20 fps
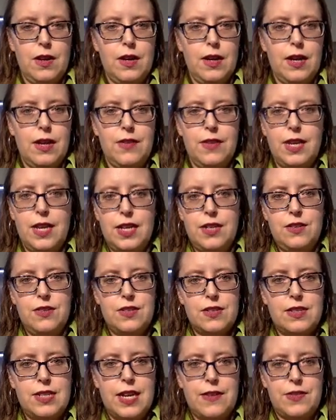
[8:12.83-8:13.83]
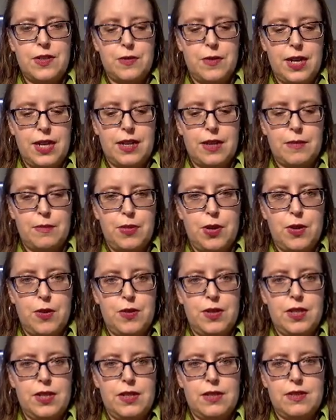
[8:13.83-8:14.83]
And then you just have to write
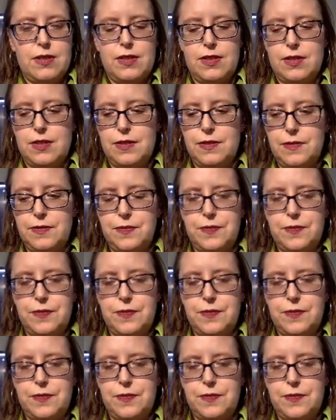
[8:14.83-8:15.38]
components.